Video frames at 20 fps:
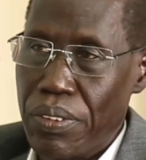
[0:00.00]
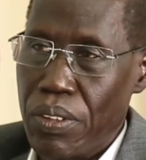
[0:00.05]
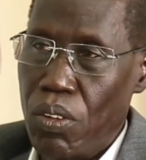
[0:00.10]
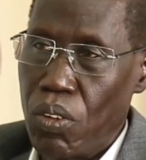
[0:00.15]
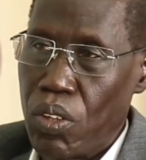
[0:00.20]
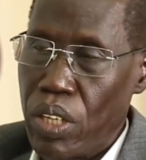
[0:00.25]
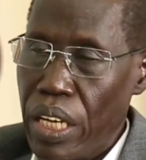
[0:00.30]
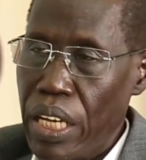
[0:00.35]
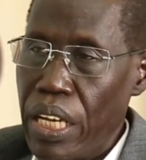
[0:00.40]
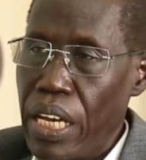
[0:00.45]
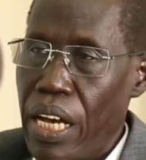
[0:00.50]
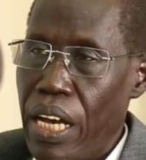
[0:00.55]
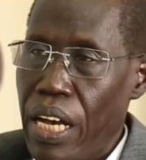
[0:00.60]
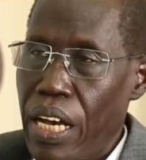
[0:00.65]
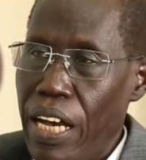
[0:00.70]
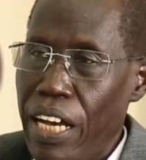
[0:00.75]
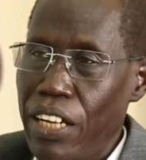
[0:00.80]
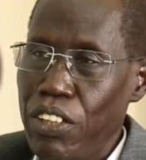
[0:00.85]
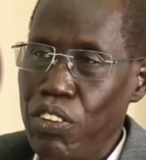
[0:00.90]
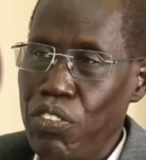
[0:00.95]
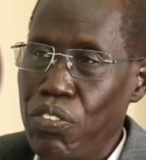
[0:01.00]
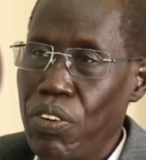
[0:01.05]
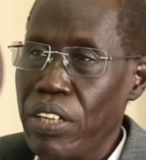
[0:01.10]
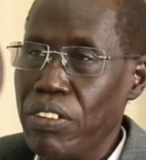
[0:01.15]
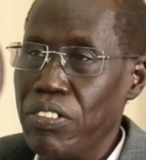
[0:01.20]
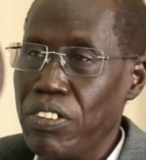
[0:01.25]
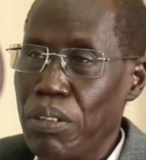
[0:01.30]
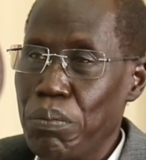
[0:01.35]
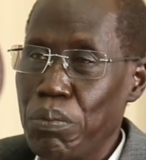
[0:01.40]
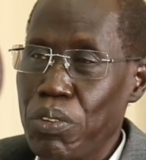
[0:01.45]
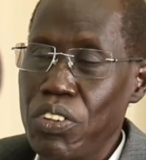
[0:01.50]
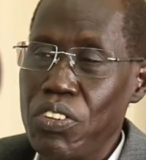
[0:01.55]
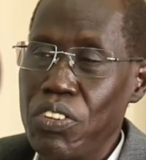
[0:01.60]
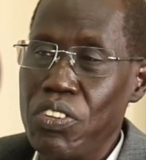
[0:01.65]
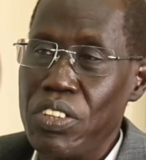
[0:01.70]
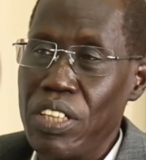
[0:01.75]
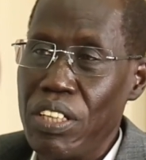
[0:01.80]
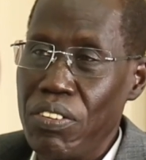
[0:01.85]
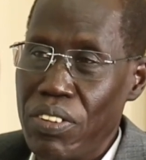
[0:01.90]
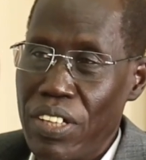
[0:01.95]
okay, and you find somebody
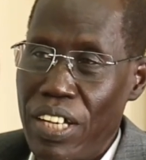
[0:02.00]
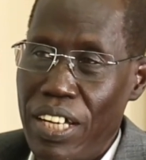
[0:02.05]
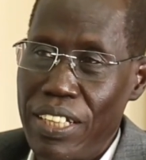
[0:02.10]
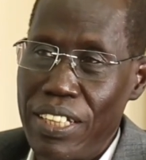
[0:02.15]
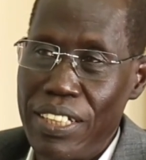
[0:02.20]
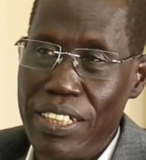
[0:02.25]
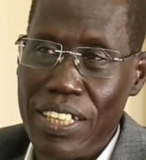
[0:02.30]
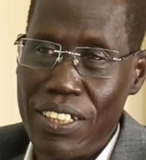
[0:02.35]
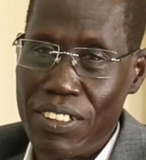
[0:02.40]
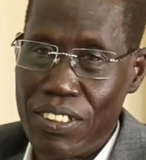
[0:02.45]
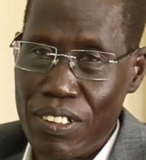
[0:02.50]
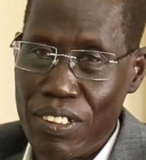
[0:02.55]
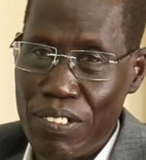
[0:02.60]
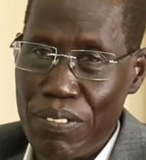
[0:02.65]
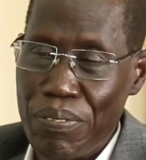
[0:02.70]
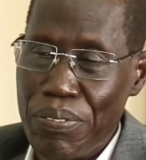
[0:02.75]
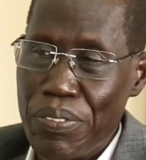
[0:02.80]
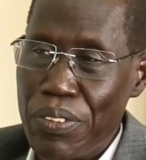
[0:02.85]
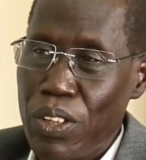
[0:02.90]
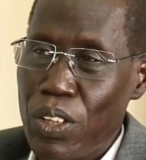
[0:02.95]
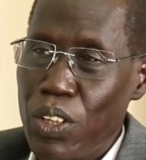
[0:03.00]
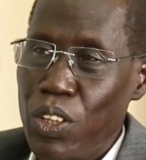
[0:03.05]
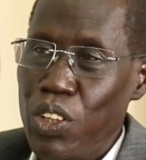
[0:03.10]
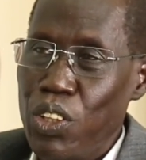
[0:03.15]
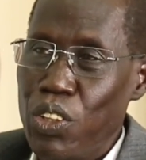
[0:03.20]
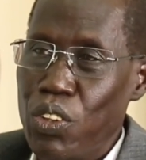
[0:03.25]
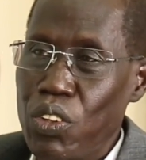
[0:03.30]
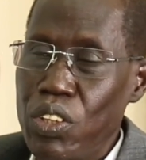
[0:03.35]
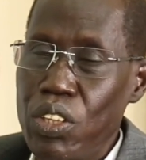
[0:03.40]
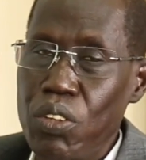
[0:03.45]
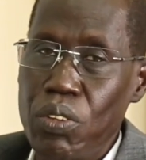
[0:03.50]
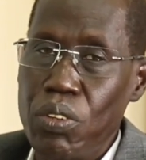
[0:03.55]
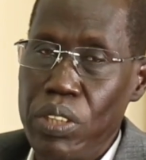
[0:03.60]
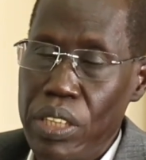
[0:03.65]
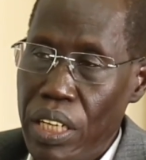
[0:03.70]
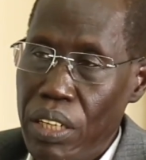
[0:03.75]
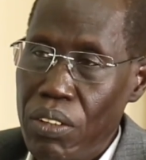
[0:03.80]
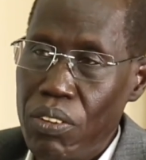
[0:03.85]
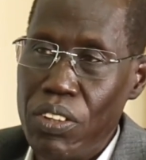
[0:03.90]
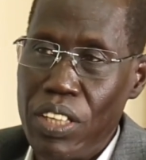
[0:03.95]
serving at a desk, you know, they will
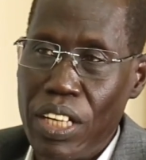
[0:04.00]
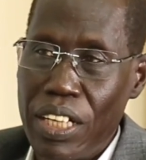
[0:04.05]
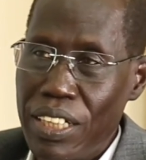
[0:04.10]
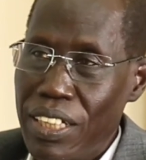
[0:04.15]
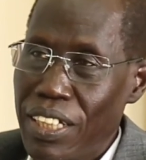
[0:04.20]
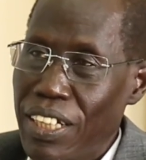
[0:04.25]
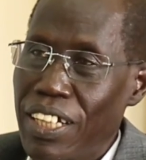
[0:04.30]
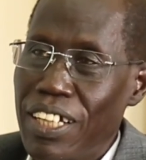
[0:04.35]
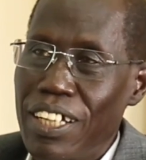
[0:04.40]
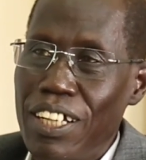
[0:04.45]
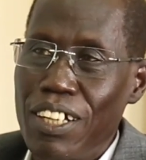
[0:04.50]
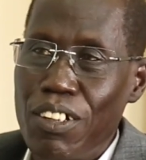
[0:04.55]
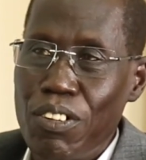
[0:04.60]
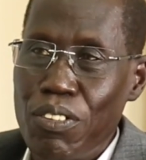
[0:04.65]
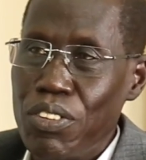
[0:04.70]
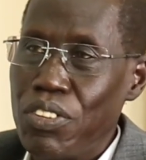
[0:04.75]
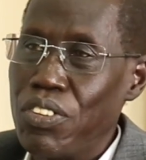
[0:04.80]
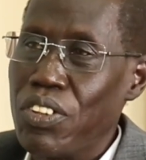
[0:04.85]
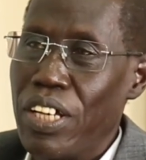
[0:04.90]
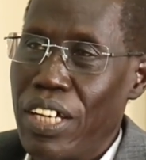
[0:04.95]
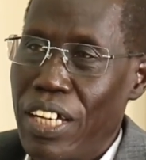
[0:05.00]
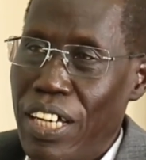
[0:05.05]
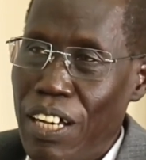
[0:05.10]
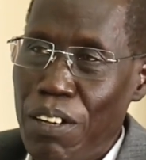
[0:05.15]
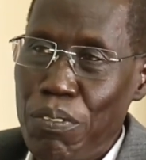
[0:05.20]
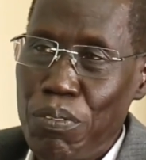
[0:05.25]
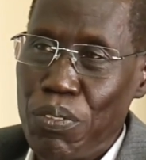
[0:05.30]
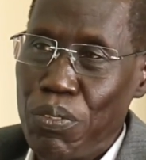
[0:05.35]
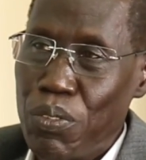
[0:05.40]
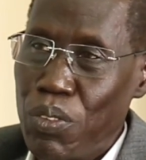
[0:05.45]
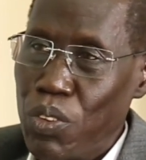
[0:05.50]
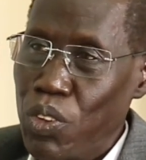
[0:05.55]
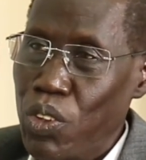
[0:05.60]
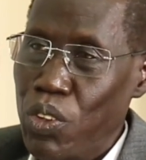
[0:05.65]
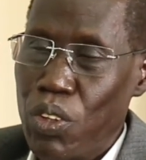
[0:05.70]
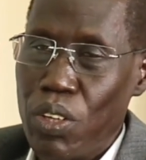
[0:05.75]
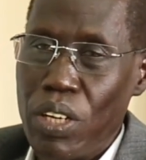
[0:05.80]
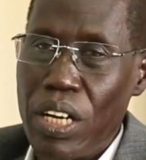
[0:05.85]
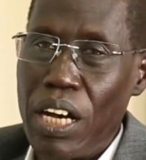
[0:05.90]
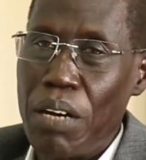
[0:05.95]
tell you that, sir,
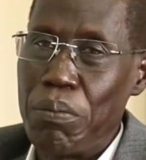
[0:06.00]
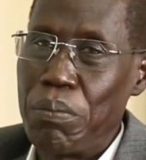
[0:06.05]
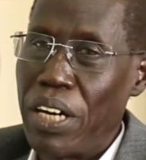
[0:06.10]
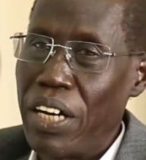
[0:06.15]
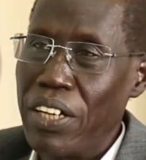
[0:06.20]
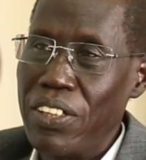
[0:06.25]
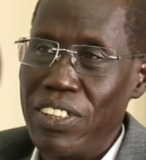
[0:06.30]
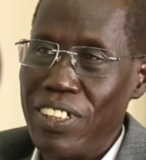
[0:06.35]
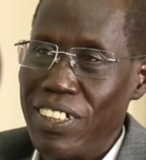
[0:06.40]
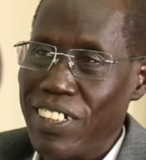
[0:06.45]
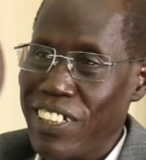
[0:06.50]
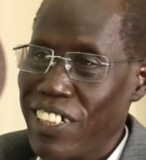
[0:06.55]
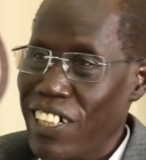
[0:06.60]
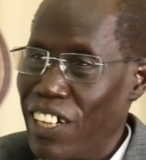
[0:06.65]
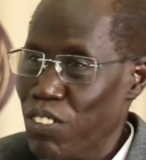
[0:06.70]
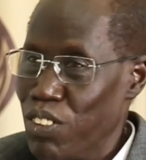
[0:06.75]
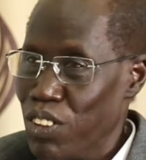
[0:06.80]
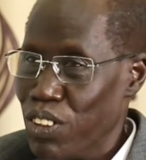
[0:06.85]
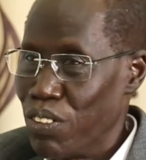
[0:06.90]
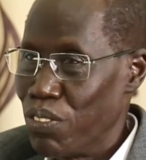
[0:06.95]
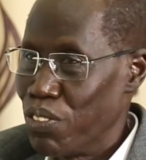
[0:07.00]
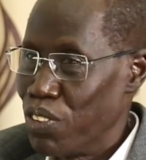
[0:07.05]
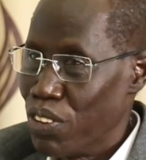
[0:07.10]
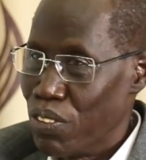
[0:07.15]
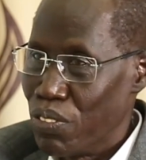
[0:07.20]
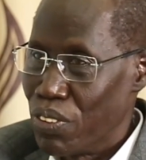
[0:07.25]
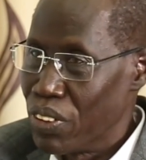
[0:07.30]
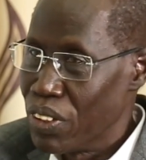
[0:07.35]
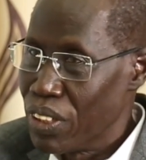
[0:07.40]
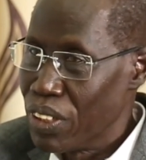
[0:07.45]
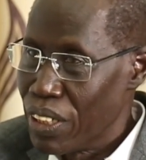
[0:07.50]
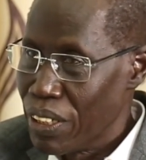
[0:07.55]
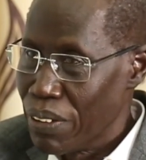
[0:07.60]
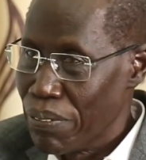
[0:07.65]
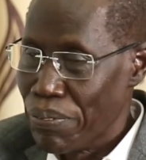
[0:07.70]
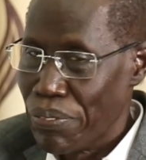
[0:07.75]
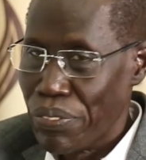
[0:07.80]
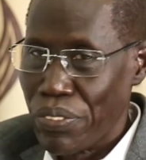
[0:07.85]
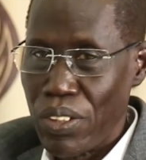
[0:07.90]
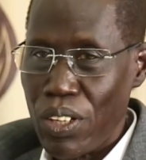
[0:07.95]
I'm either graduate of university,
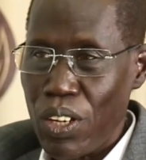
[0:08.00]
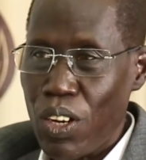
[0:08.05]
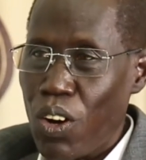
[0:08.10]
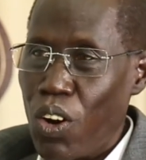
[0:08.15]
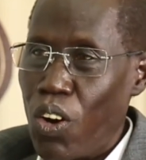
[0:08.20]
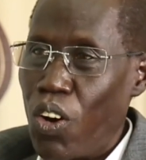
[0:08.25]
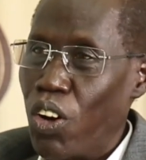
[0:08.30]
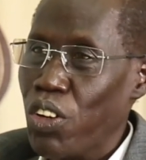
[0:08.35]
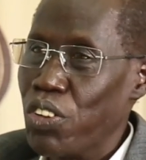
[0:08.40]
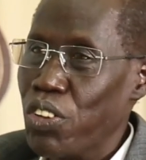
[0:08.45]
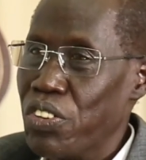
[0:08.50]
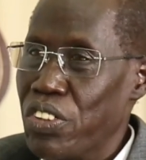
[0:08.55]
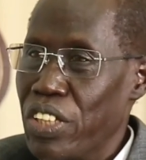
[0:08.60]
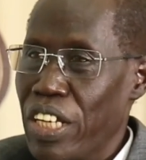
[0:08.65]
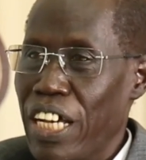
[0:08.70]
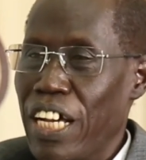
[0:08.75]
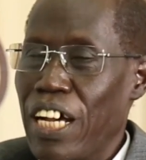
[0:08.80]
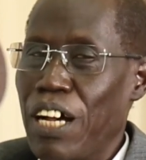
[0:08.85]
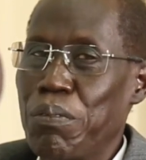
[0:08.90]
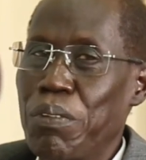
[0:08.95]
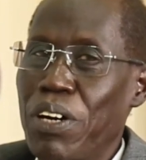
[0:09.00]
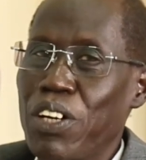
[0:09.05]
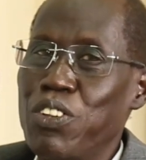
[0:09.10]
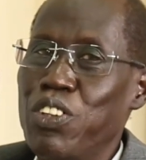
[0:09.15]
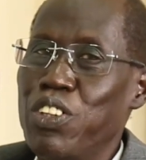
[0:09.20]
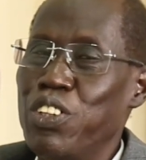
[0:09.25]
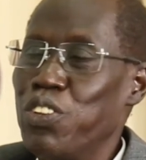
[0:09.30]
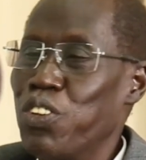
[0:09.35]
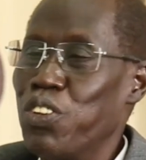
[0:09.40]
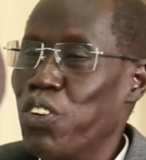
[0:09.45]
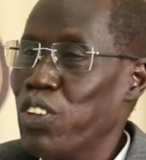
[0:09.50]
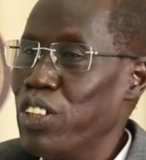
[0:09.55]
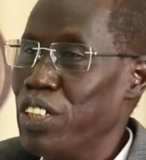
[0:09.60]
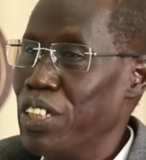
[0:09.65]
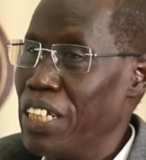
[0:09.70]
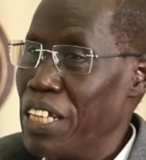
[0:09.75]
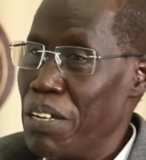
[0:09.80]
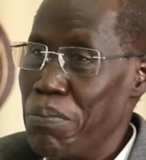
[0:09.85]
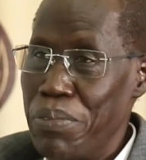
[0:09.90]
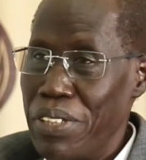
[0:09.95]
or sir, I'm actually enrolled
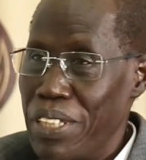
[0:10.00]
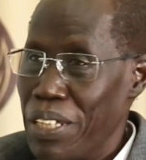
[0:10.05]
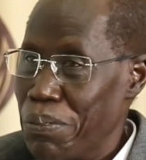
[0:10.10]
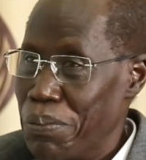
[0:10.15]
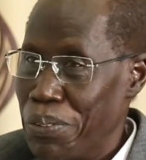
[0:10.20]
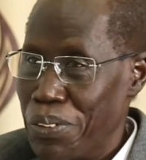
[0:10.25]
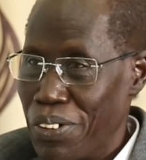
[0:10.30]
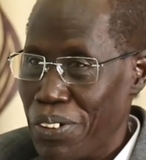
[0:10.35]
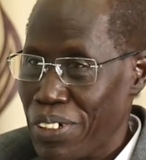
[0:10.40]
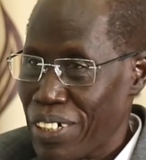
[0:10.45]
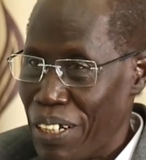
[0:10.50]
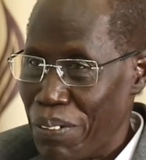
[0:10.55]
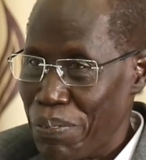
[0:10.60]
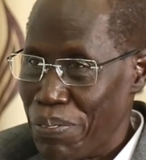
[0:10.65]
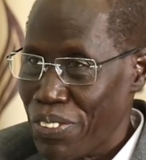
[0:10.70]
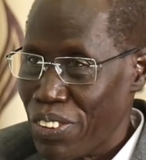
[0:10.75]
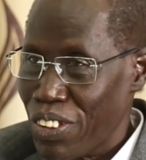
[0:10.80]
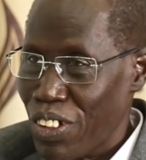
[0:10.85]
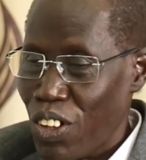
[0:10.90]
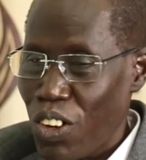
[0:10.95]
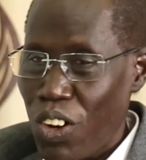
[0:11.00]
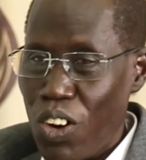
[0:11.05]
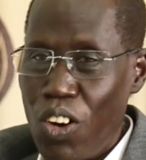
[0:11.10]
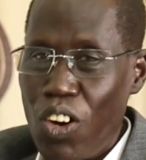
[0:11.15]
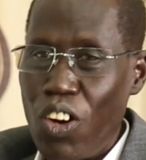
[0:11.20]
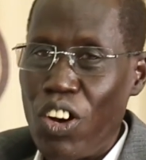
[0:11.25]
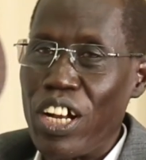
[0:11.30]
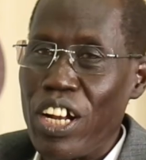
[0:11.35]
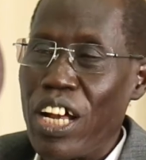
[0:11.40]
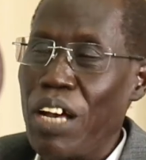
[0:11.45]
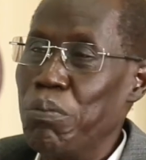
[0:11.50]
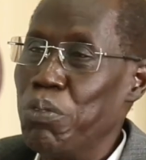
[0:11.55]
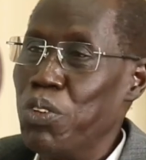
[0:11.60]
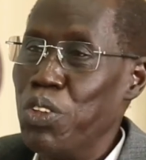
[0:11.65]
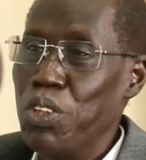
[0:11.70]
in MBA program, or I'm